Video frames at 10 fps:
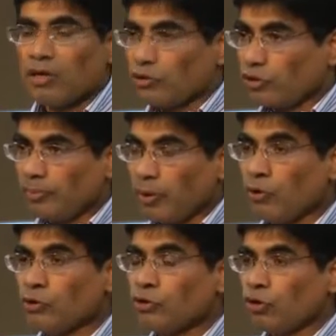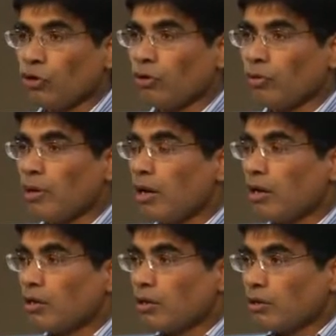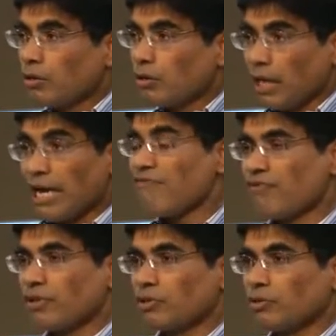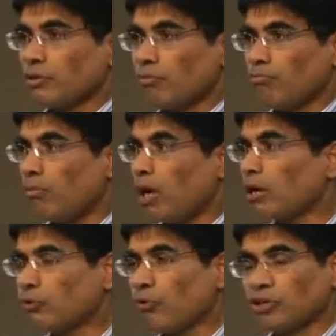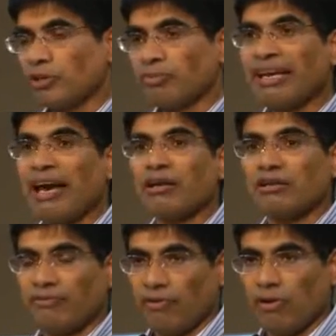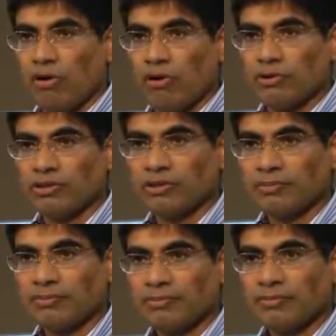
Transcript: Suppose your life is marked with some character flaws,